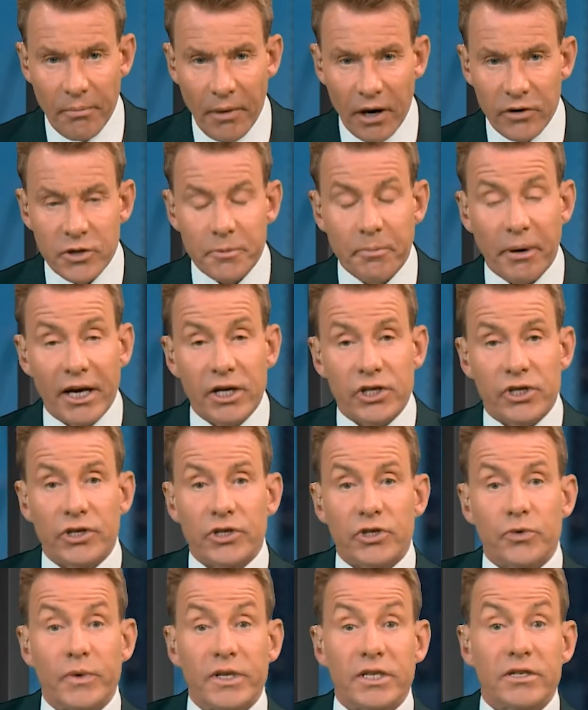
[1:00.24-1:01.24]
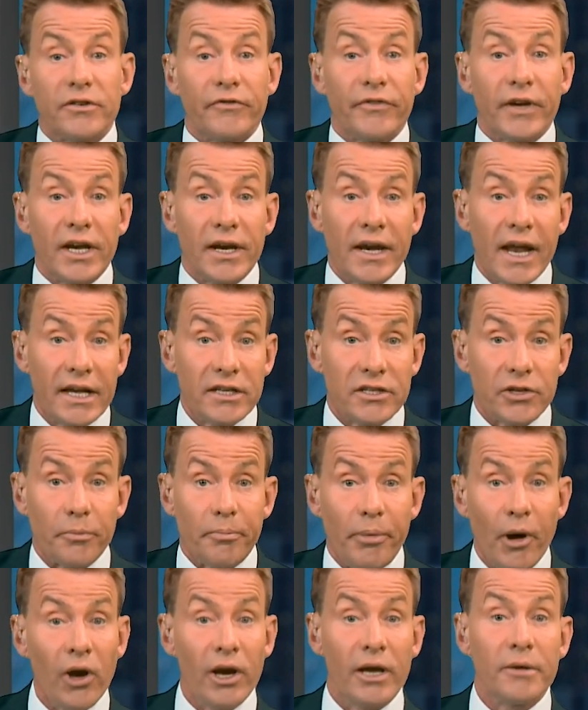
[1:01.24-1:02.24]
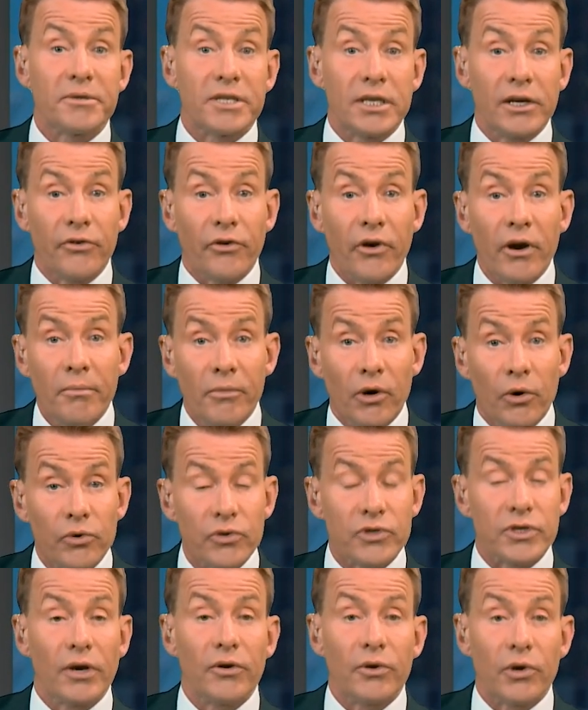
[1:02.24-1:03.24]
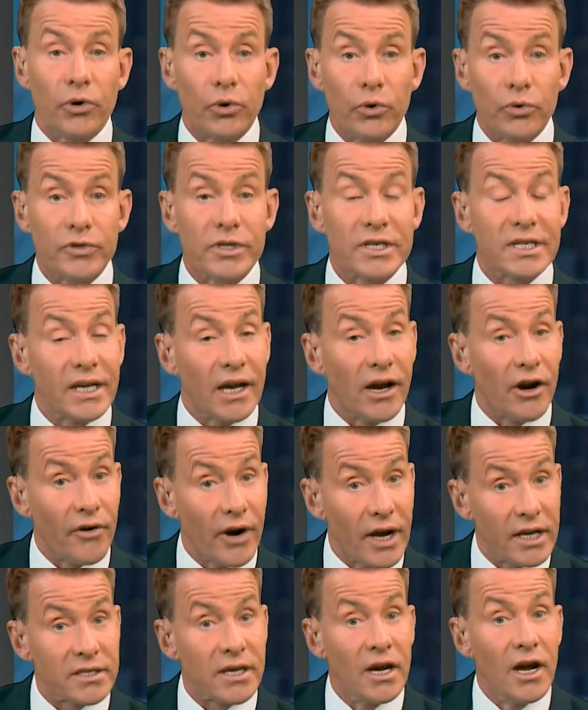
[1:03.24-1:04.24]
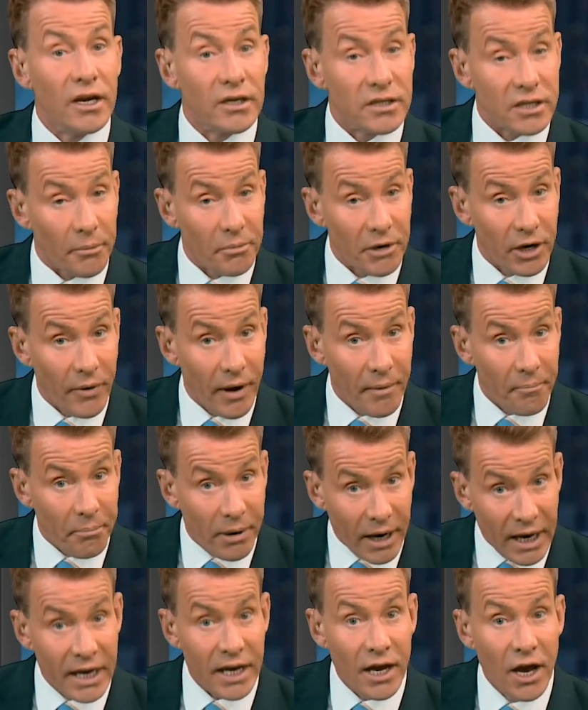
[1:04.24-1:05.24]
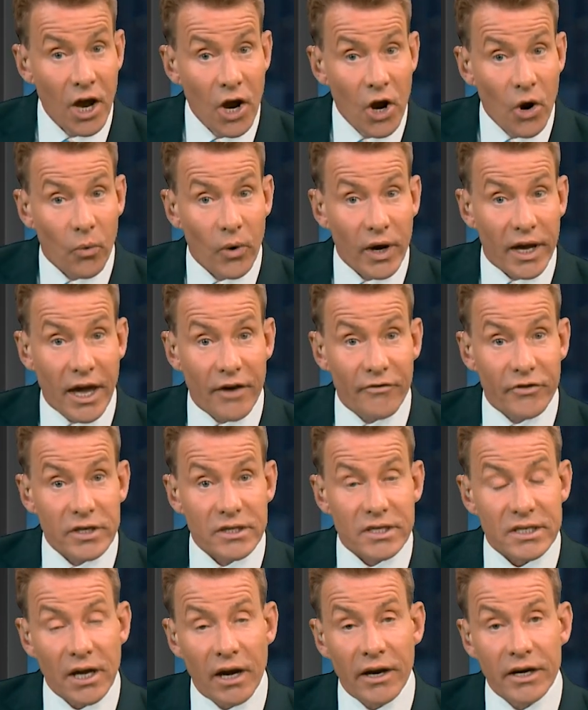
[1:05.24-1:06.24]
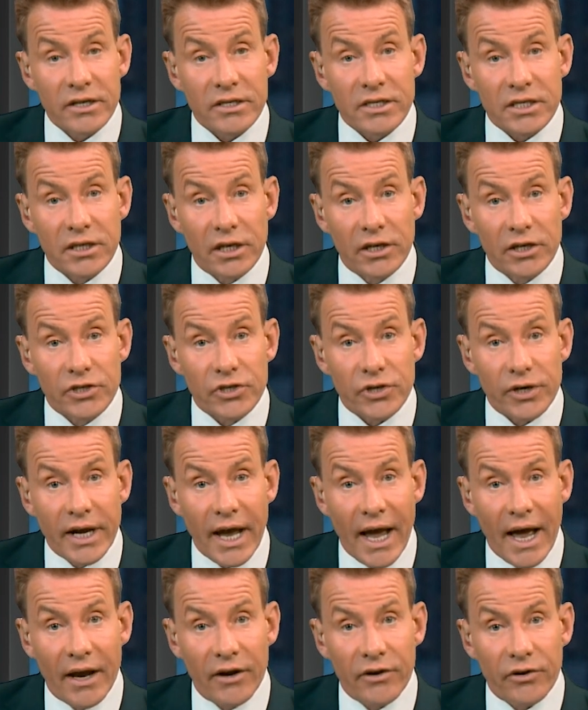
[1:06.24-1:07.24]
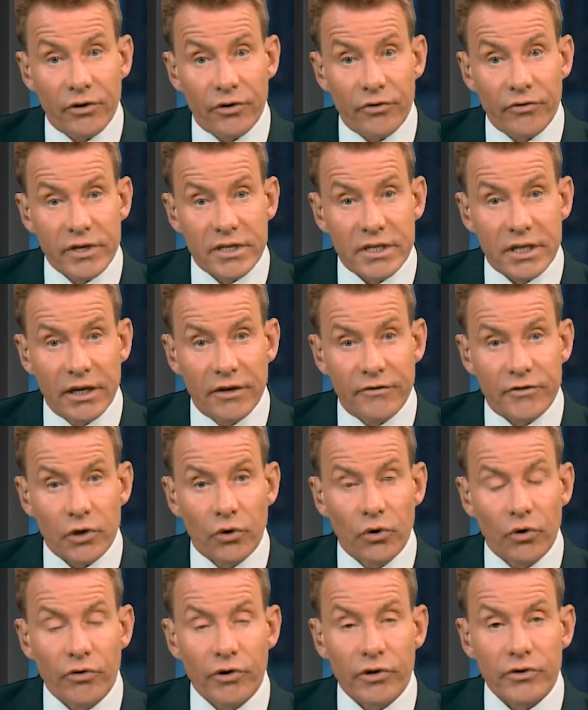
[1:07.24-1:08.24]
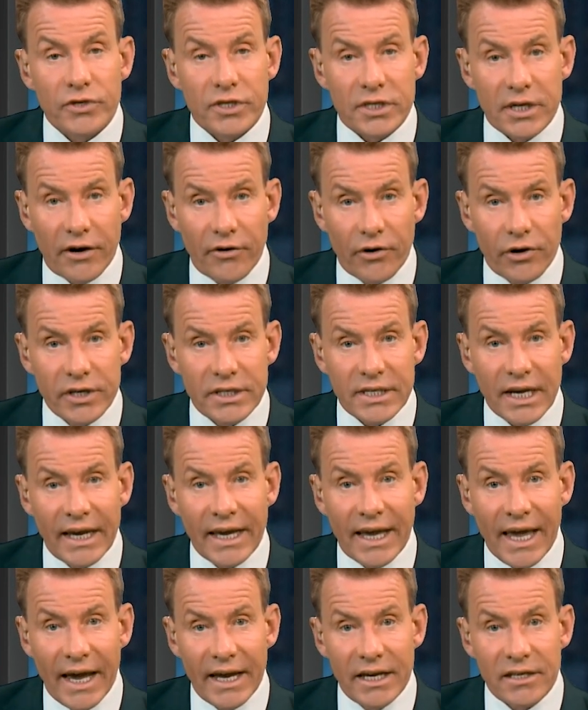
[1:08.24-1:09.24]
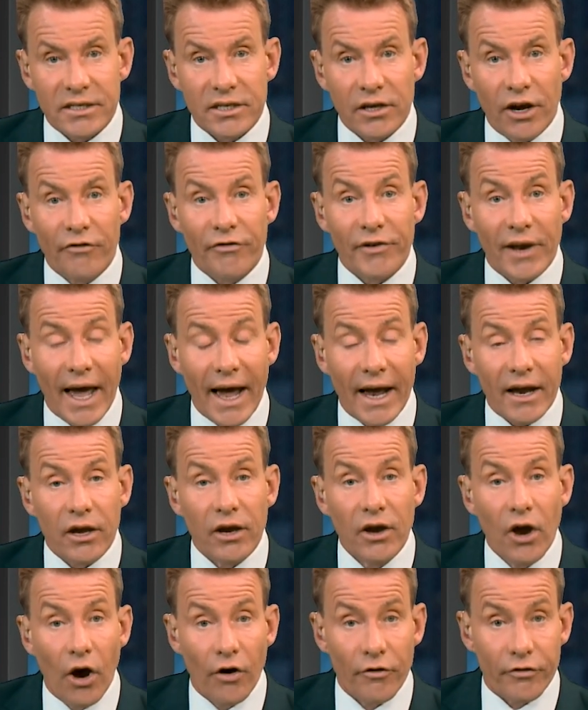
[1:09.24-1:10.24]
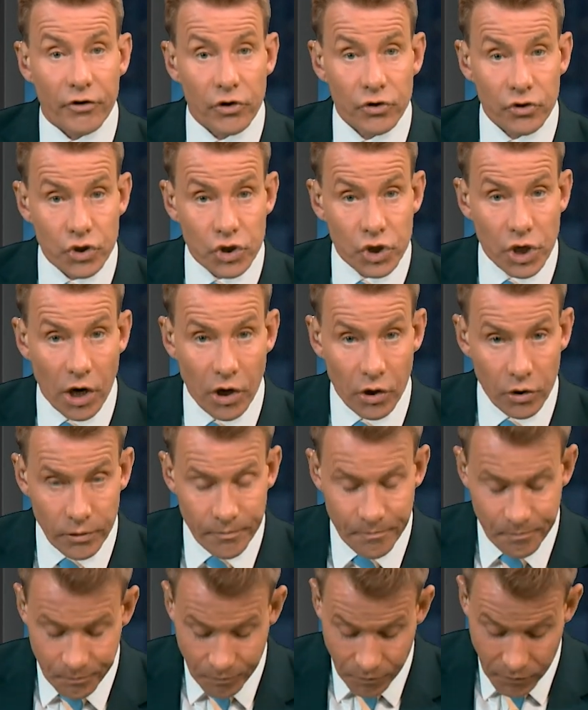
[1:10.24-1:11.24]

most patients with severe nasal polyp syndrome, also called CRSwNP, were given sinus surgery and/or received oral steroids in case of lack of control.